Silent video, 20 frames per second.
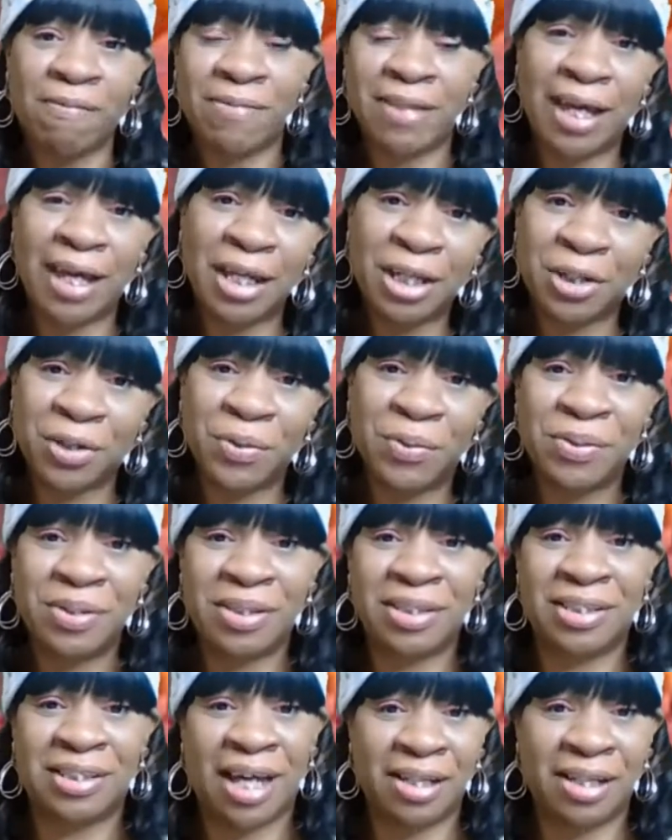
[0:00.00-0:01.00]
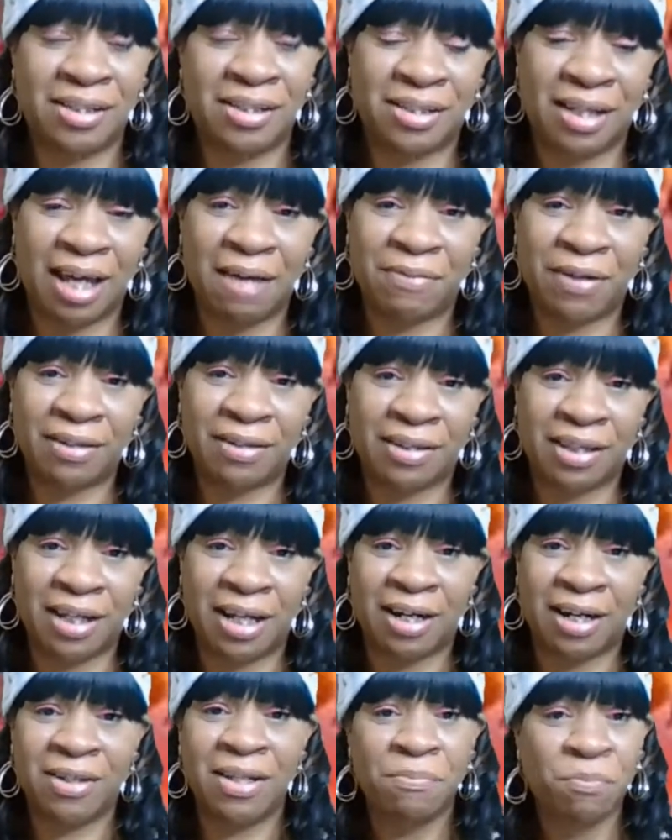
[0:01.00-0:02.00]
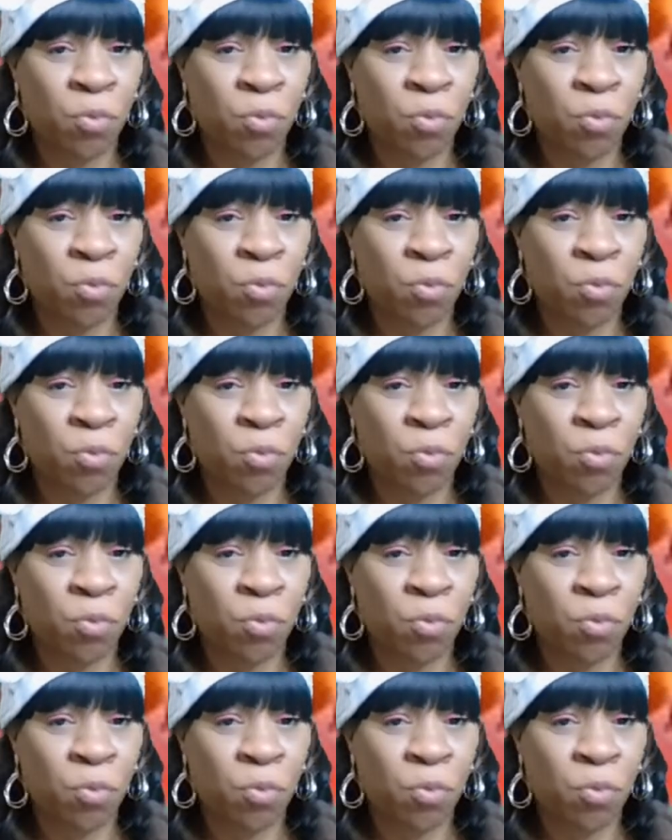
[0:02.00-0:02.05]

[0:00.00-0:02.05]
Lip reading: Thank you. Stay safe out there.